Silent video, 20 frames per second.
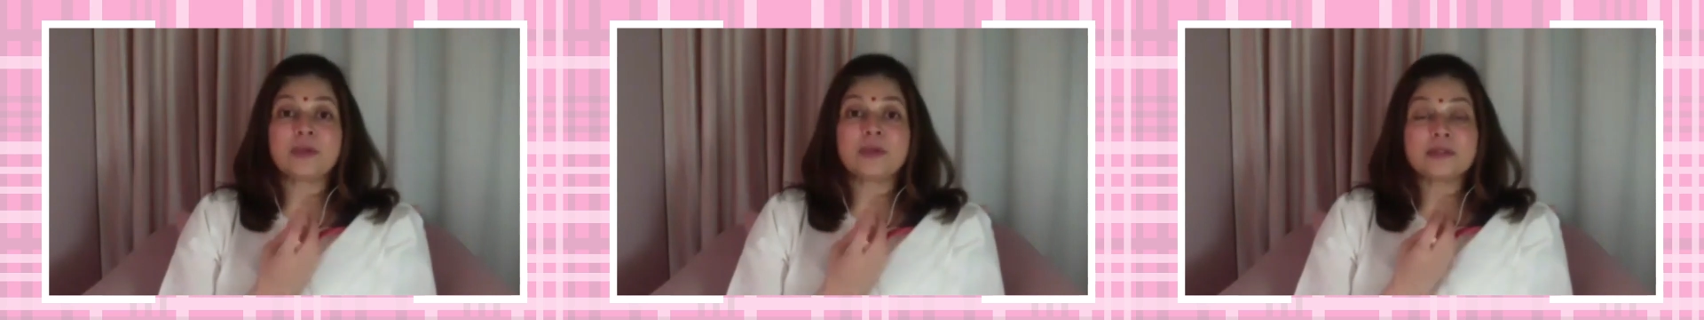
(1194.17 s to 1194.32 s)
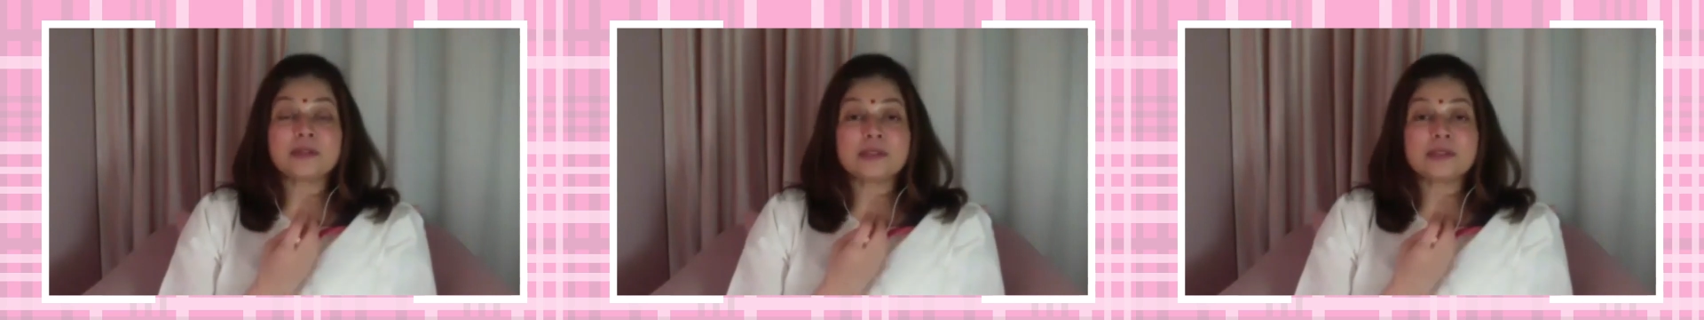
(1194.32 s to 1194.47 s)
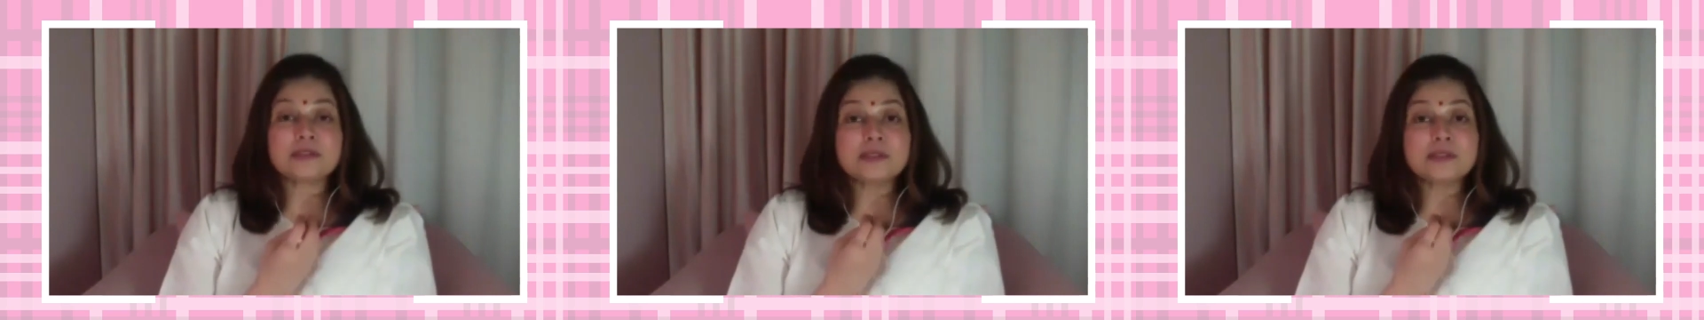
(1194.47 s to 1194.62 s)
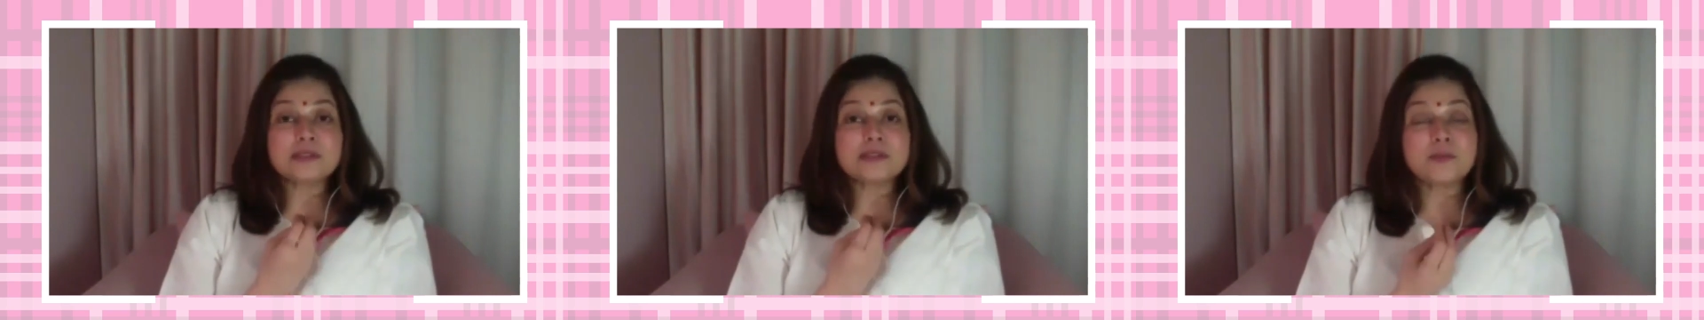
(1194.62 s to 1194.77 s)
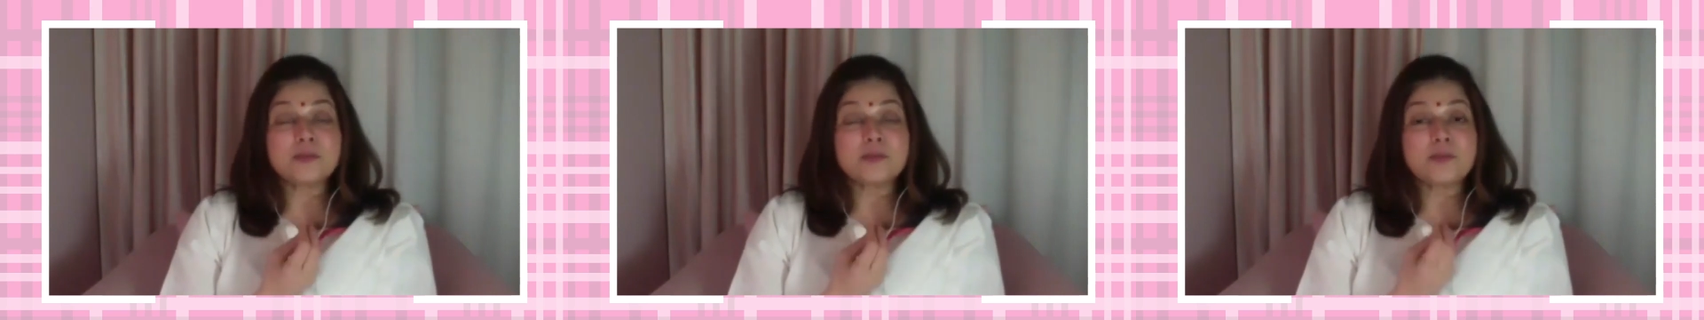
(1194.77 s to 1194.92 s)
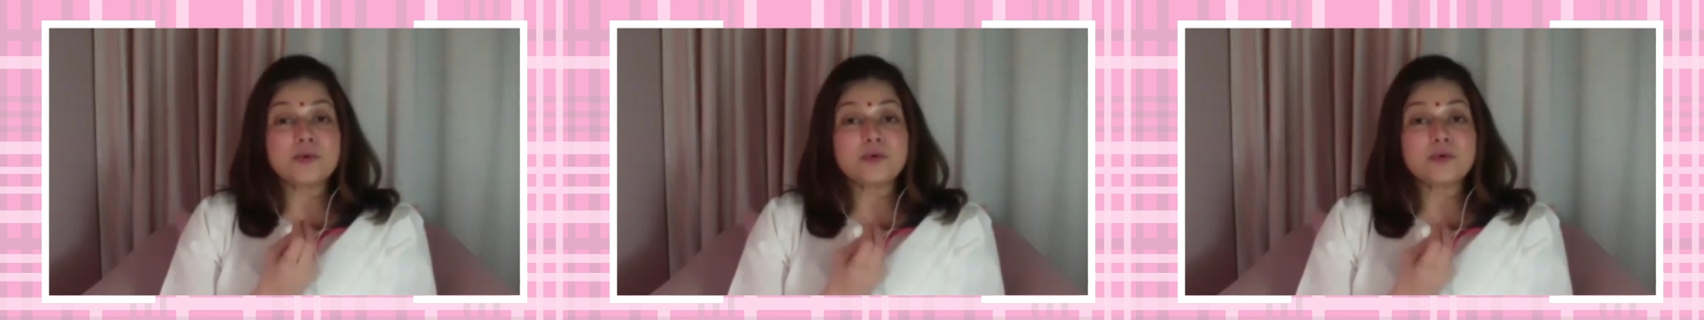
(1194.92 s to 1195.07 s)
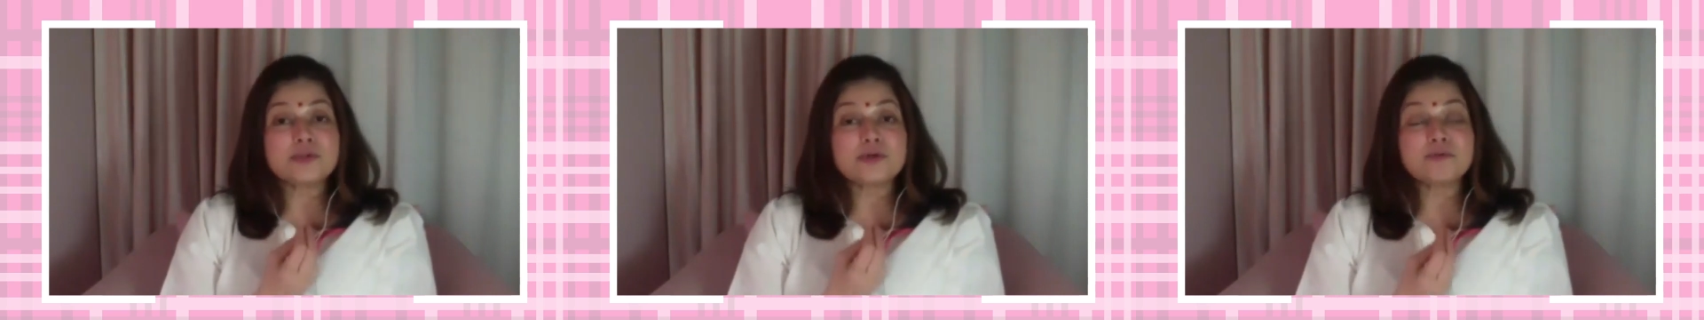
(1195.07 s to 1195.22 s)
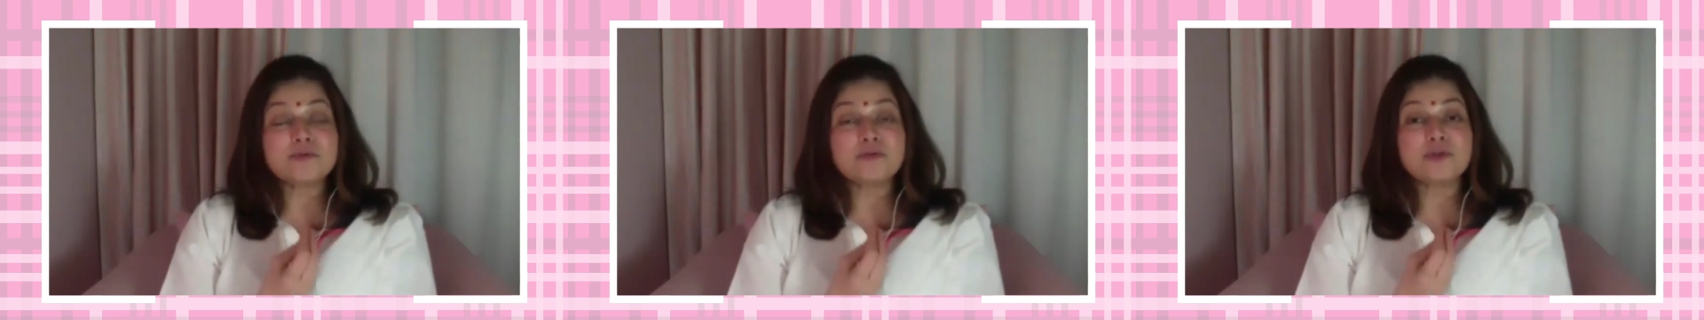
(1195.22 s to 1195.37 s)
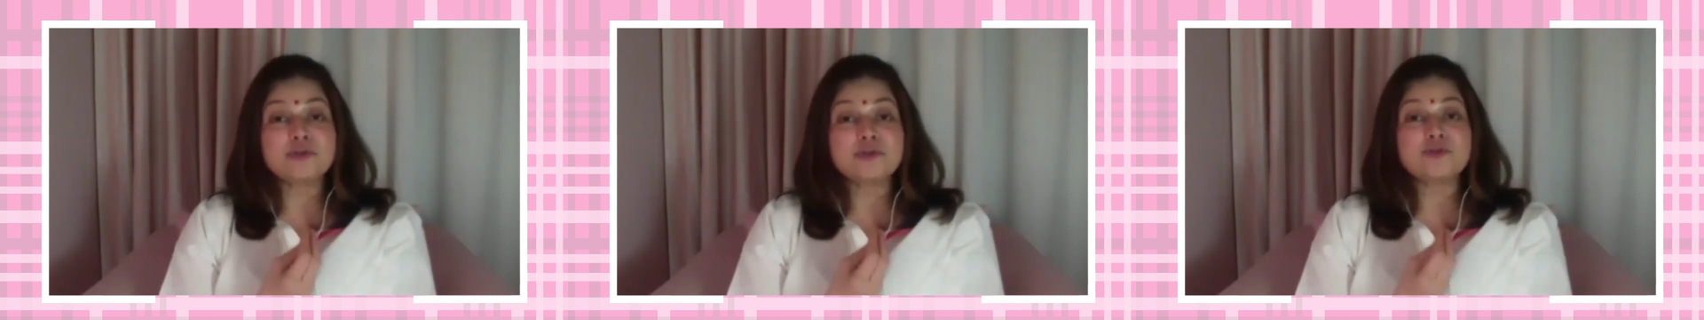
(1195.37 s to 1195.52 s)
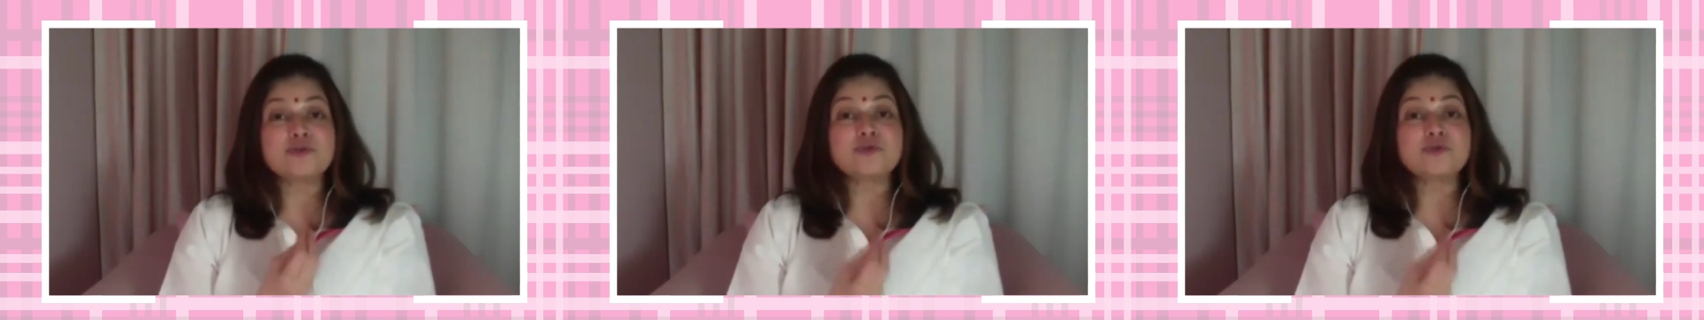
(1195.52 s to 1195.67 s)
This is the beauty of
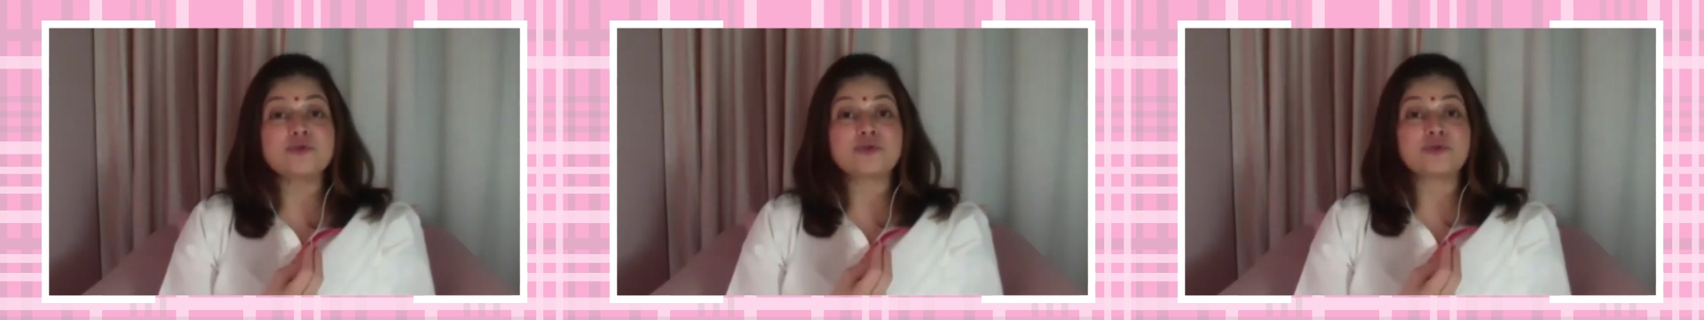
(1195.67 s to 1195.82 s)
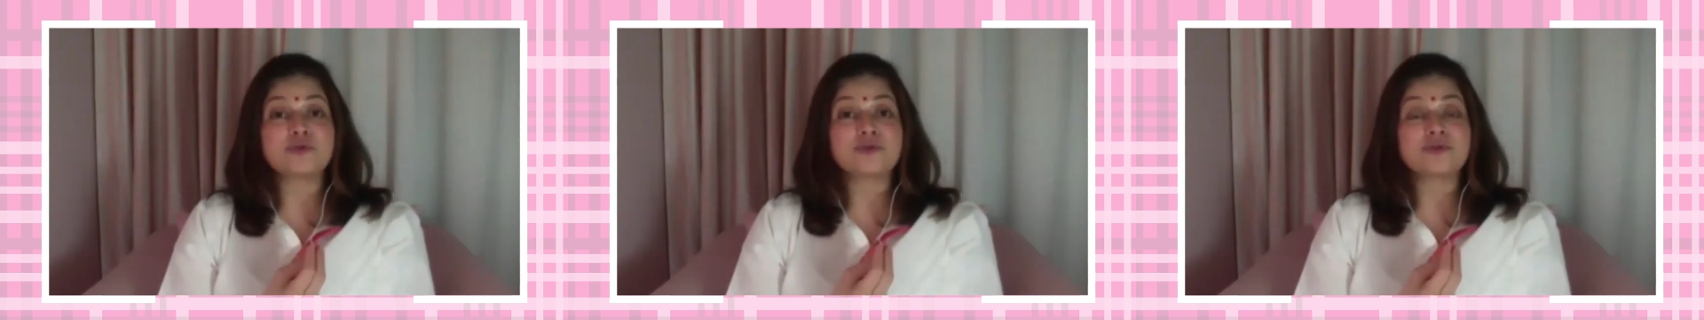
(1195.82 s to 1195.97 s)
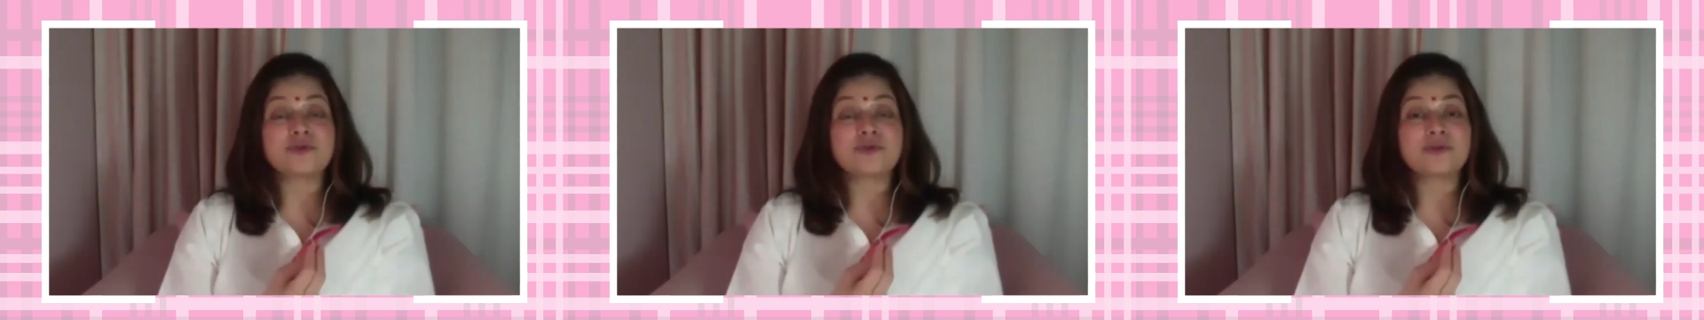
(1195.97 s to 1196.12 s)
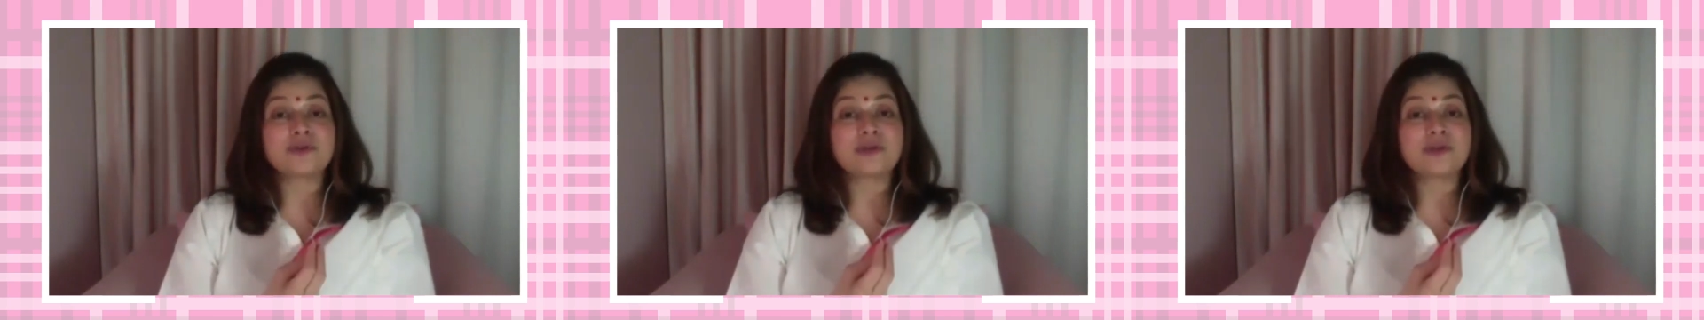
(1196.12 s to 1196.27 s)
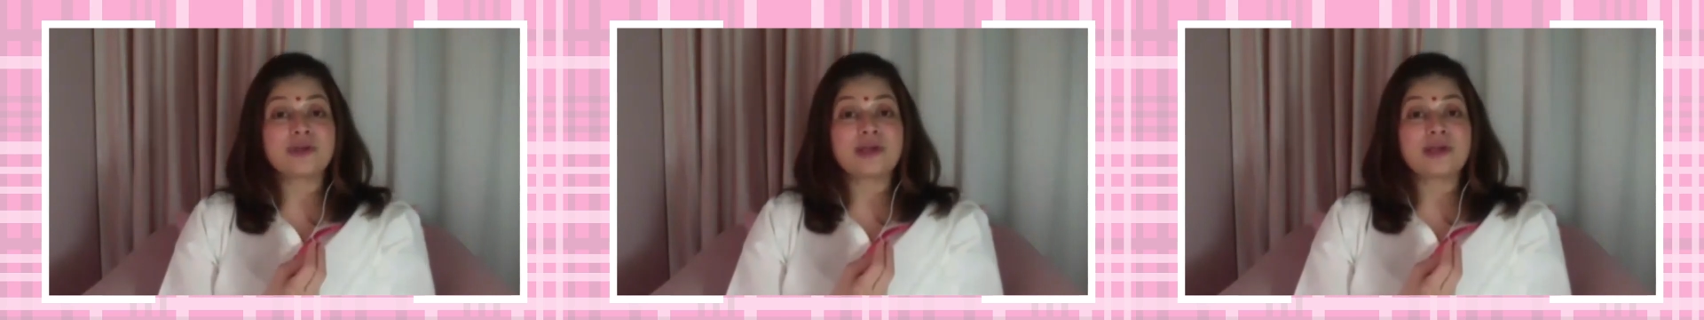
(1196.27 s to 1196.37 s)
the truth.